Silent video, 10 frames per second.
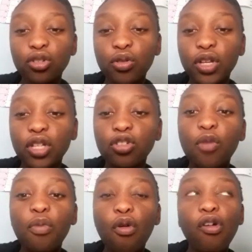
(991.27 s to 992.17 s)
There's
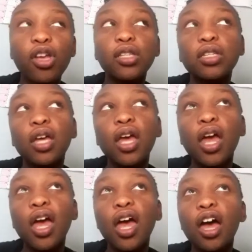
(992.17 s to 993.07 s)
no point
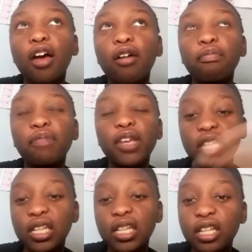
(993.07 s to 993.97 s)
being
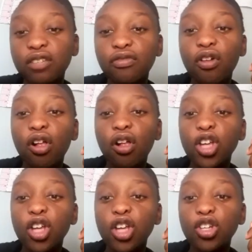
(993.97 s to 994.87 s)
successful
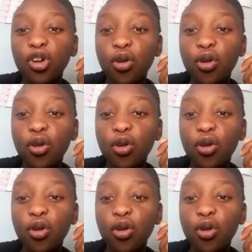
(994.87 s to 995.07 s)
on your own.